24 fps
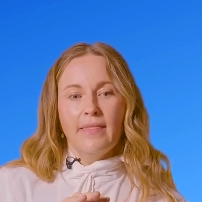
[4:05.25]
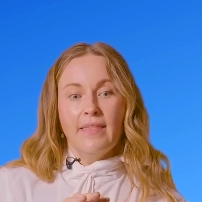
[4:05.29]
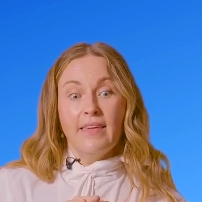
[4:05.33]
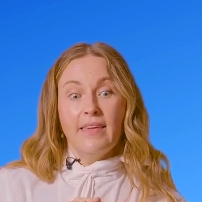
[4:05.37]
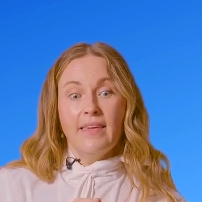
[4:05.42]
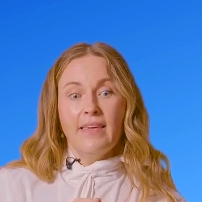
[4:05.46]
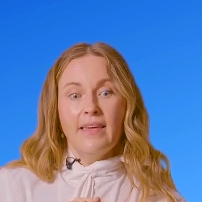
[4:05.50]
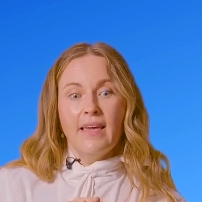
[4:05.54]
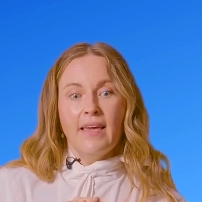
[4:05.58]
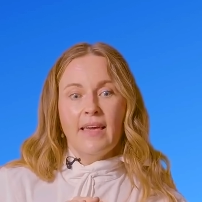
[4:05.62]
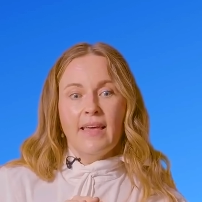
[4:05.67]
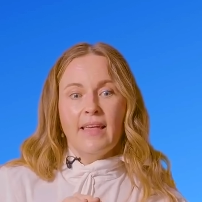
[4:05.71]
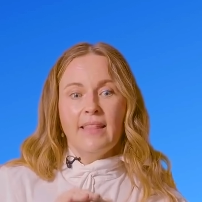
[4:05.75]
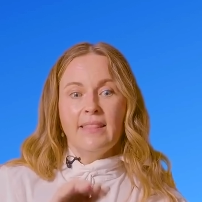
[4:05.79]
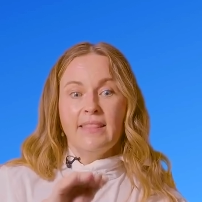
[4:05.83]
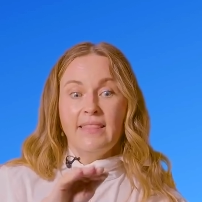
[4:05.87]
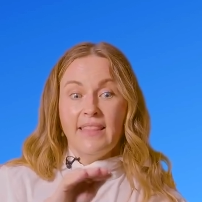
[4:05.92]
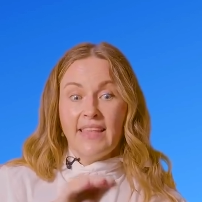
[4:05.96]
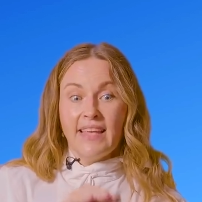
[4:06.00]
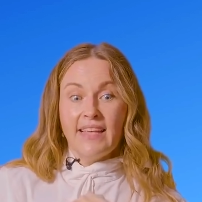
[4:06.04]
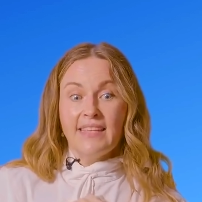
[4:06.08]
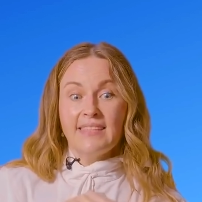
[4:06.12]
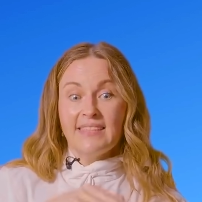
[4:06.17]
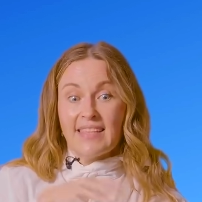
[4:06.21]
the
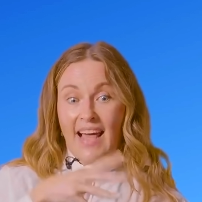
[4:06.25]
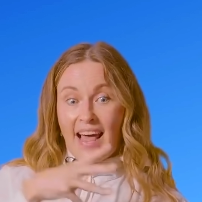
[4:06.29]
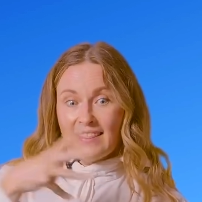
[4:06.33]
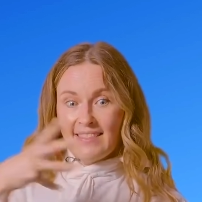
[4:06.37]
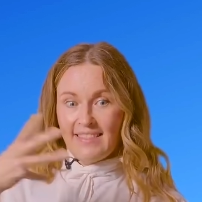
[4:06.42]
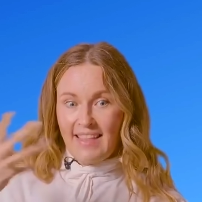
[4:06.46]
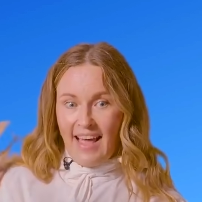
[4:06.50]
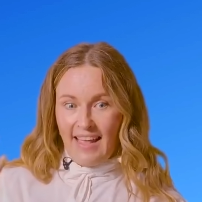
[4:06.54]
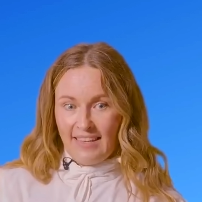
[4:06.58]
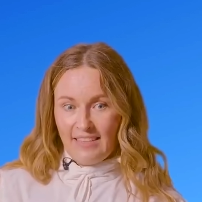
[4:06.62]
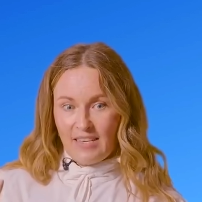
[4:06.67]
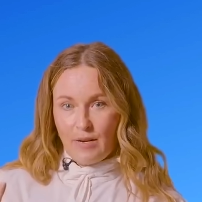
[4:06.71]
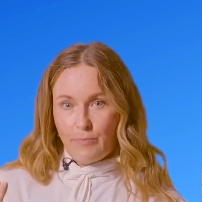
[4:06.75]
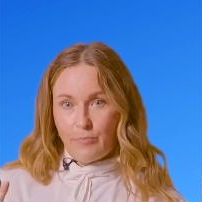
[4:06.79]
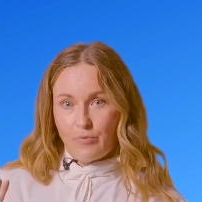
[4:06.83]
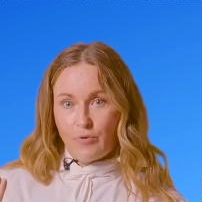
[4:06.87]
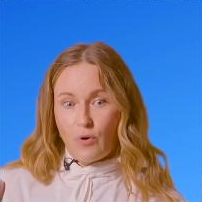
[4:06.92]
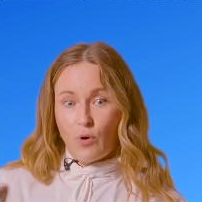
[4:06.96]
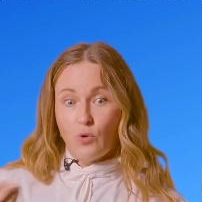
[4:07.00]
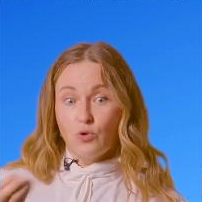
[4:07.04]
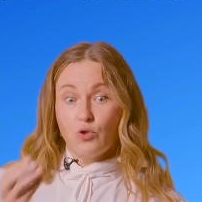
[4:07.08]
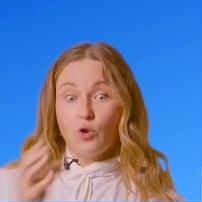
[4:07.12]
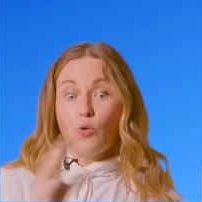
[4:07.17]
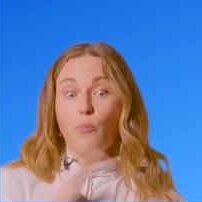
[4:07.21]
this and that
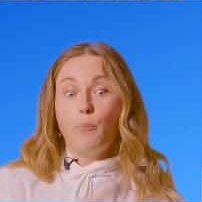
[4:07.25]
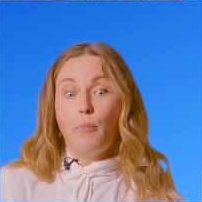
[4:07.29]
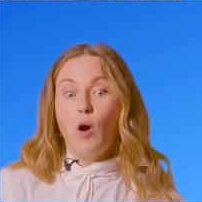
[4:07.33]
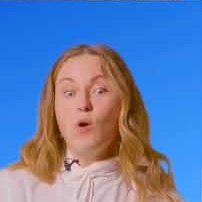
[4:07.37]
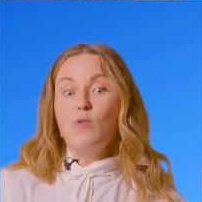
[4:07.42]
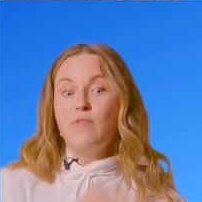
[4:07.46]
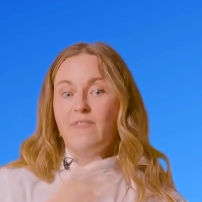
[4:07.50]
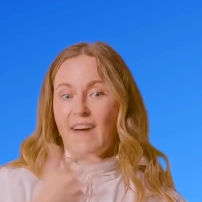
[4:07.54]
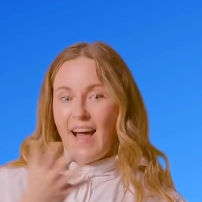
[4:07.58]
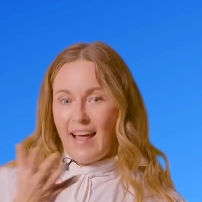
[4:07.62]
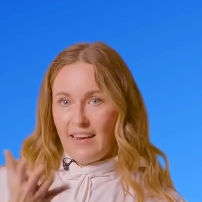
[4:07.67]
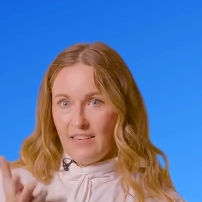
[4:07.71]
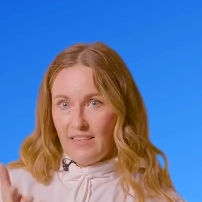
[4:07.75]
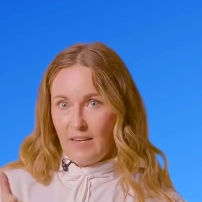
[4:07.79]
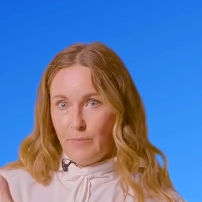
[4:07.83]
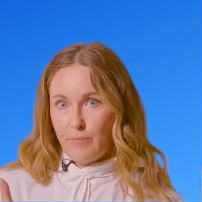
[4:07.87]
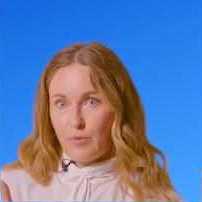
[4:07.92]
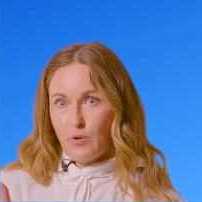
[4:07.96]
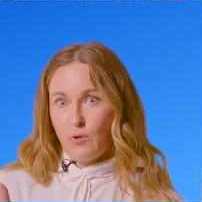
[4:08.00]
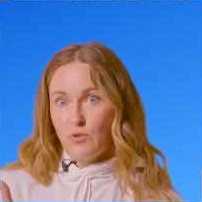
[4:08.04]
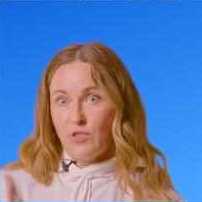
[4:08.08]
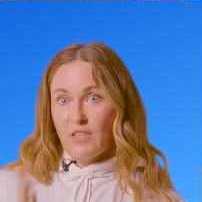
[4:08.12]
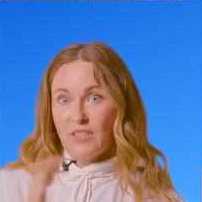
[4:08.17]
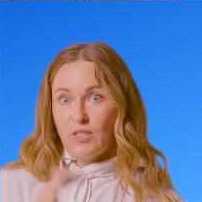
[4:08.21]
approach, or both and
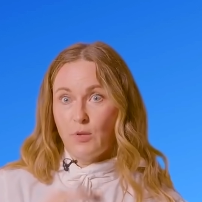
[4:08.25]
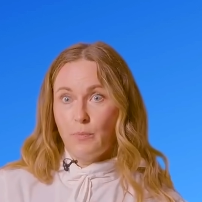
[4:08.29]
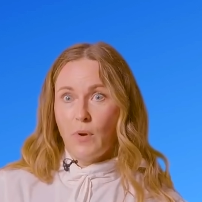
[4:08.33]
approach,